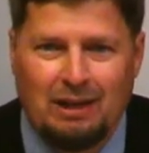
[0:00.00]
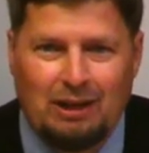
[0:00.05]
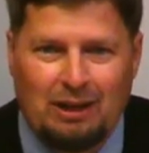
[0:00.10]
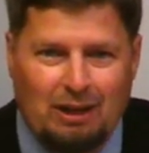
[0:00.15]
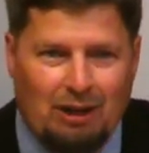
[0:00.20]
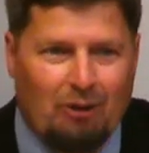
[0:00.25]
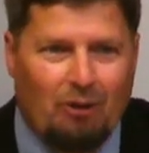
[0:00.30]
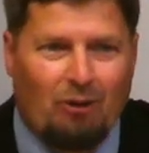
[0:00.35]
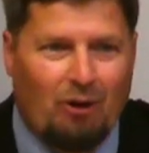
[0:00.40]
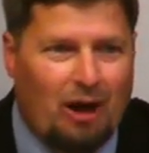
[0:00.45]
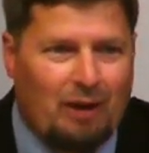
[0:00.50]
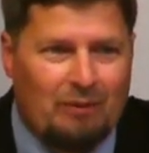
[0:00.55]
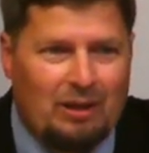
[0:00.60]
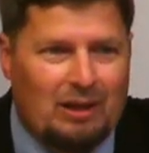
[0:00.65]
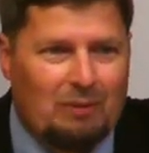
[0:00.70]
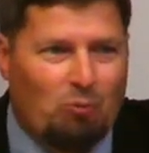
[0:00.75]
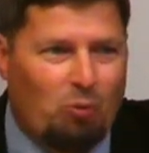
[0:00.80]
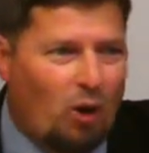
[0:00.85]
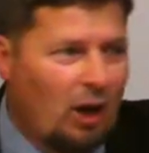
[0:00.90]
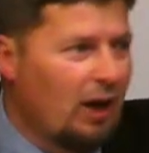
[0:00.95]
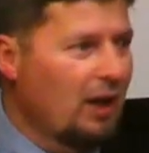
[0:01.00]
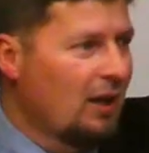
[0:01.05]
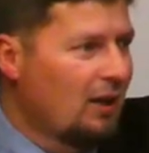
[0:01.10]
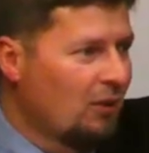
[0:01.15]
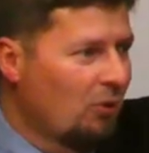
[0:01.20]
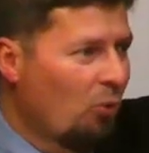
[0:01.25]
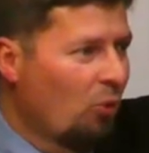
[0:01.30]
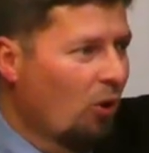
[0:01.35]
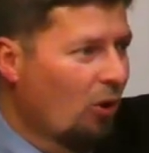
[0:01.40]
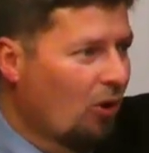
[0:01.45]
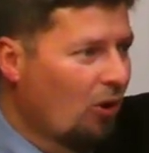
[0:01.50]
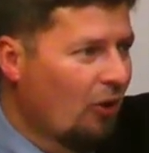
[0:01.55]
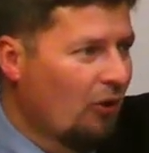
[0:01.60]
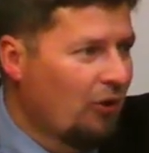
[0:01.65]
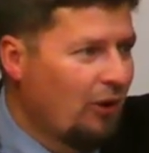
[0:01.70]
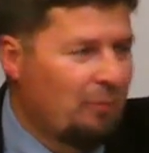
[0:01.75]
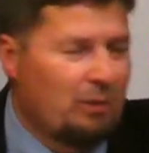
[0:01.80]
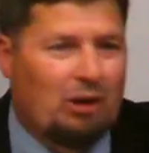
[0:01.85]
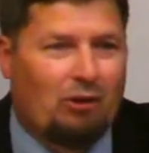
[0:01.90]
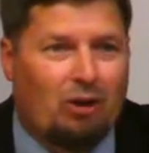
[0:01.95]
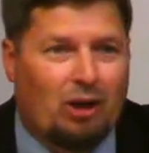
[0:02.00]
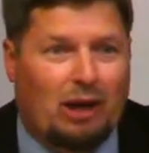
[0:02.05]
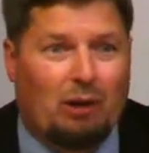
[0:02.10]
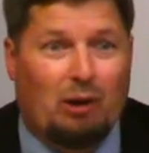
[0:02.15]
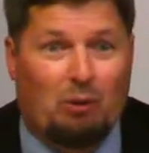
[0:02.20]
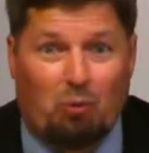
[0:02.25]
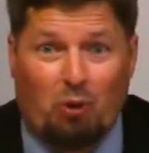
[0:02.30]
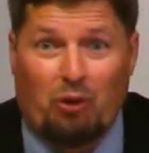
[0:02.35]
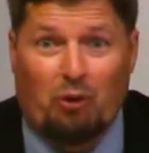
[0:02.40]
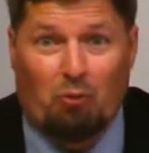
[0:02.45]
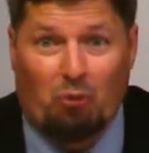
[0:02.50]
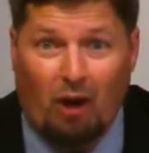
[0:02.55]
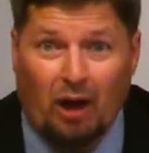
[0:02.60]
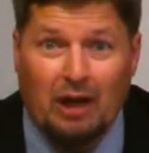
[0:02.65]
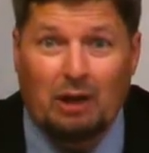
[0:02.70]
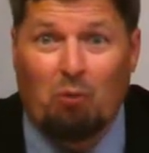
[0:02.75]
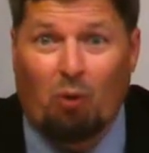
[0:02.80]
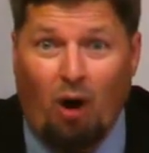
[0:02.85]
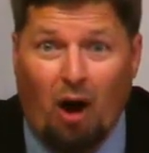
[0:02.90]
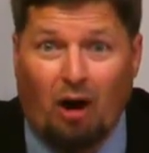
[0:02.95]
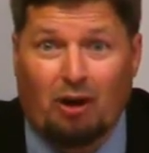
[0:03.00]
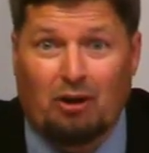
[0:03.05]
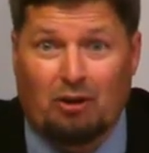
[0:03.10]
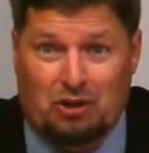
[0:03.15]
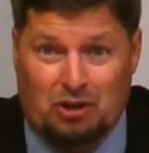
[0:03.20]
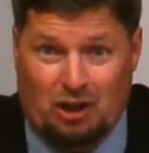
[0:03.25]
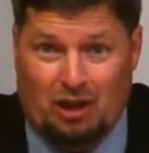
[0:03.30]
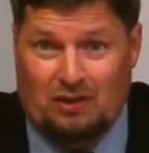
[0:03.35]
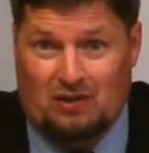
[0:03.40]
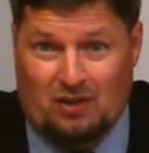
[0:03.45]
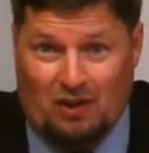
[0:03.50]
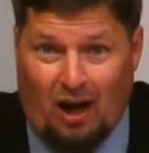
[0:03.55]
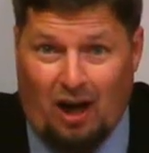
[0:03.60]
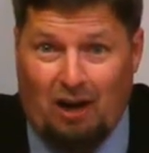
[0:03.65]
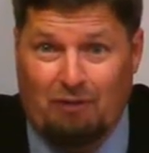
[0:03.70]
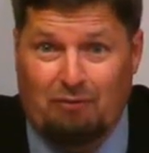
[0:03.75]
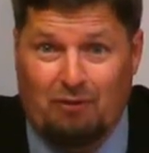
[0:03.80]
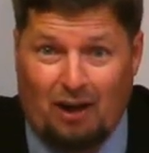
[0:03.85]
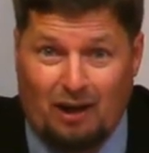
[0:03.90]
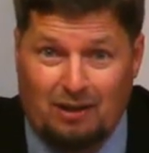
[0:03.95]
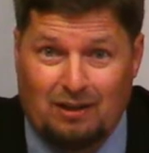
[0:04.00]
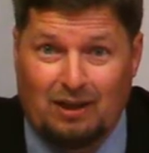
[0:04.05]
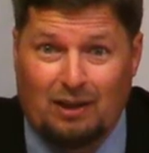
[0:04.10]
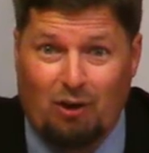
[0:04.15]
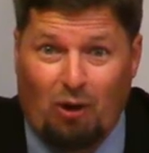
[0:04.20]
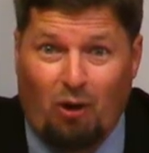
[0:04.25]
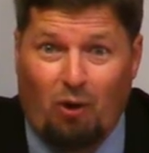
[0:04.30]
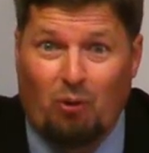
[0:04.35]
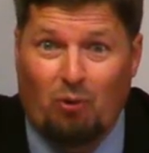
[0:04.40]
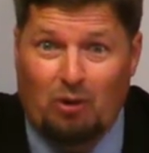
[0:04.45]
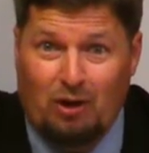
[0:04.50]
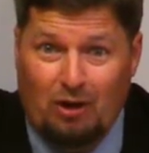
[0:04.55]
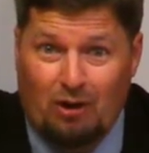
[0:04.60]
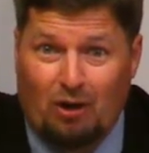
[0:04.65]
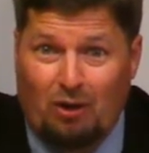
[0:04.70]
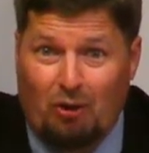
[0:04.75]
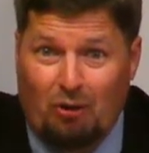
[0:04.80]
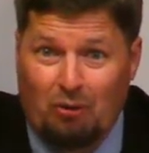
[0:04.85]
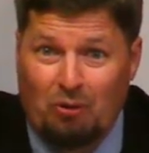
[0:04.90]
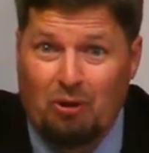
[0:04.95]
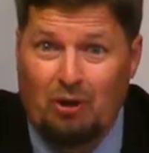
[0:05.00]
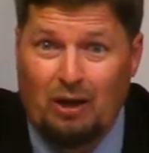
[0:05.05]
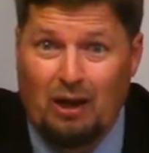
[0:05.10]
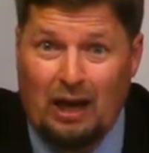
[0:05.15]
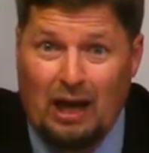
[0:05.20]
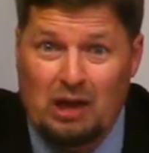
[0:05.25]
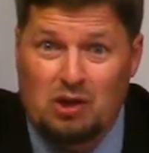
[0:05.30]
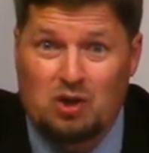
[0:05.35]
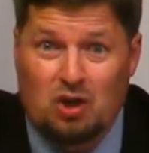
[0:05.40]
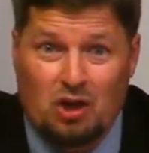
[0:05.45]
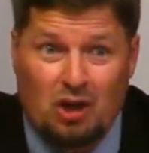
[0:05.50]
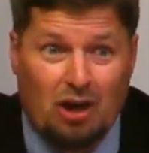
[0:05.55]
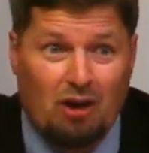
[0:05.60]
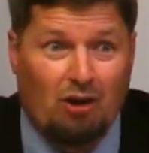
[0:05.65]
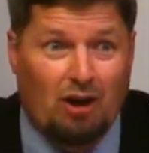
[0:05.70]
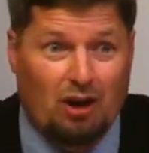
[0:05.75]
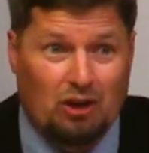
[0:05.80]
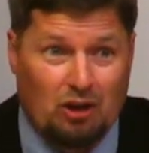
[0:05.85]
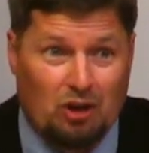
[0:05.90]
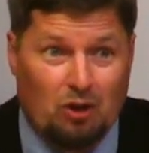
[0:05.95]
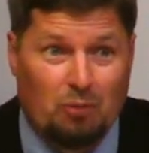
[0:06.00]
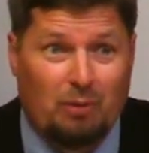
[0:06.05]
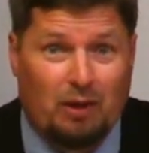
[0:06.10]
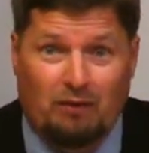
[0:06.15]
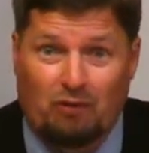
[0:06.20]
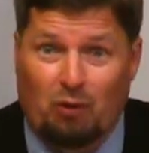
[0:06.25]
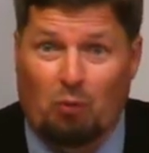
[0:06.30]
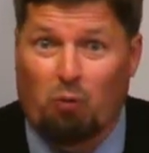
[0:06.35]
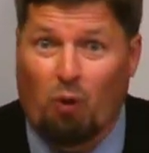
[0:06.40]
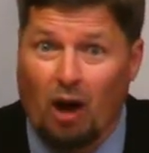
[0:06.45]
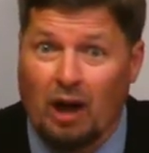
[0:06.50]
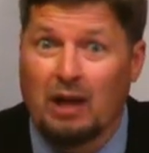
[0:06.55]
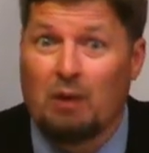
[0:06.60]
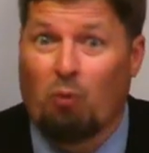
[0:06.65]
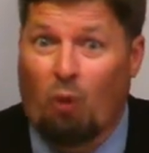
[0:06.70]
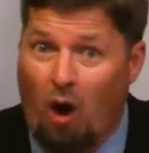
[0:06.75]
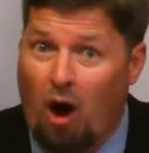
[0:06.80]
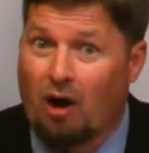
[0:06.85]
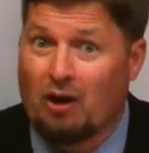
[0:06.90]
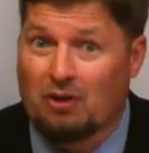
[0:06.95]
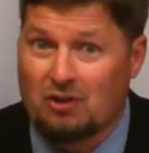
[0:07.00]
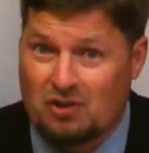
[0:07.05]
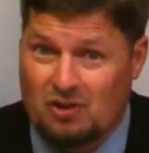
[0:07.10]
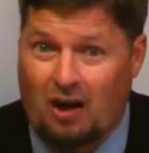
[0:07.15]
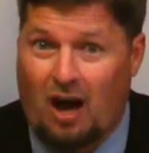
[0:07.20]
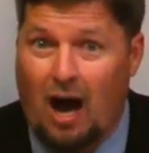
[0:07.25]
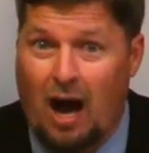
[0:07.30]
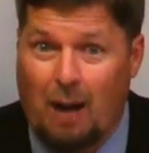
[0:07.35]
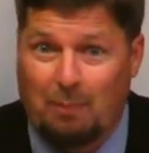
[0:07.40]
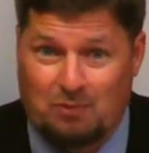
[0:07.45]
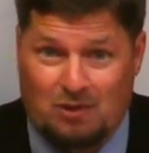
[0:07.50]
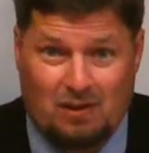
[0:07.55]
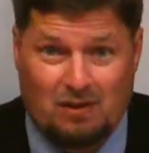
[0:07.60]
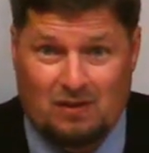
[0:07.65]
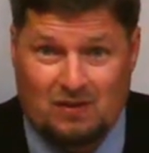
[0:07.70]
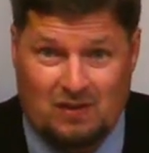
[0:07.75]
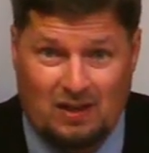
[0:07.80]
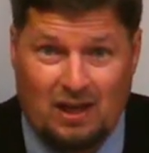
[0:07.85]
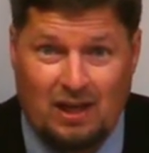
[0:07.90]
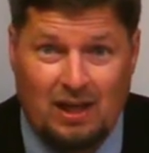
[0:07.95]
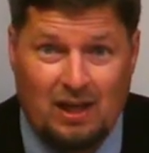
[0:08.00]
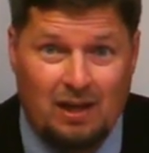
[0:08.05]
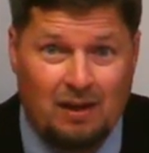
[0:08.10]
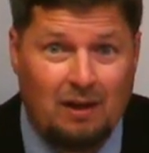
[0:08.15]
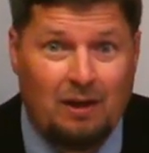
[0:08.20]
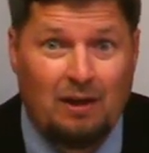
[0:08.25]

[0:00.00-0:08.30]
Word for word: You know, I mean, what in the world? I mean, look, I mean, when the running water shuts off, not to go, you know, engineer on you, but if the running water stops in the city,